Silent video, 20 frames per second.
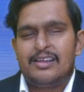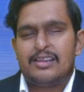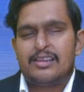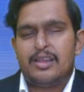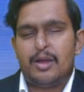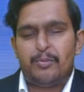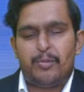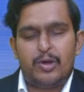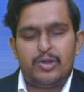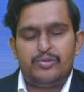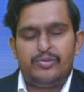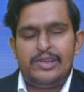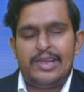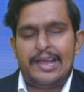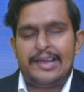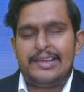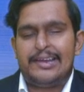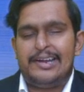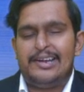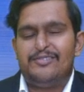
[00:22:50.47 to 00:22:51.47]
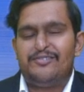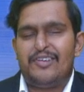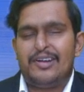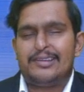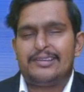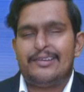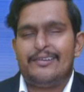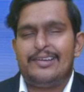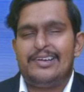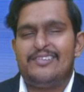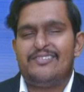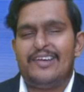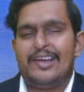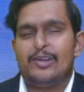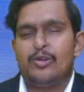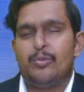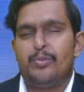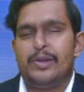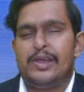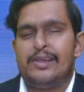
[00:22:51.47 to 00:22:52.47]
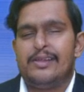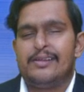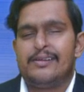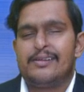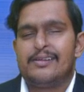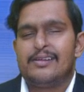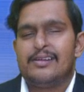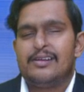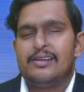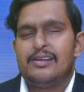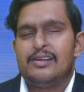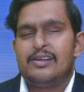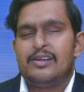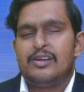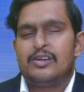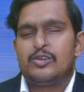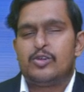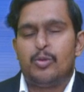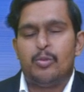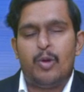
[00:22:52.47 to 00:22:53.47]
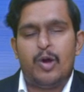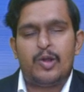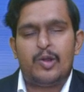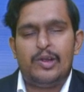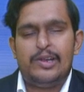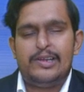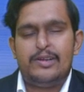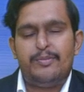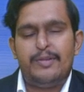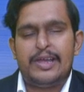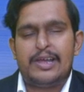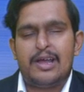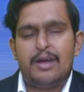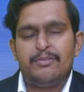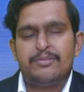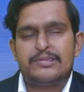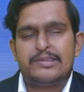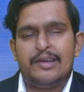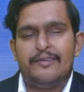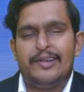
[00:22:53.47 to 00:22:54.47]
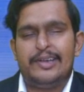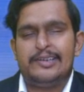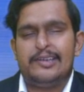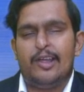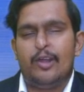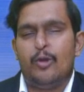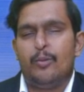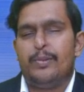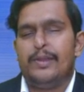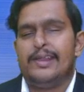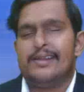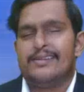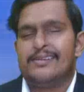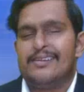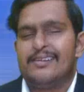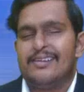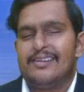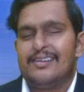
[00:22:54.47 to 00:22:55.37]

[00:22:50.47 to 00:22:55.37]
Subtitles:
Suppose we agreed for 75 rupees, tomorrow it becomes 70 rupees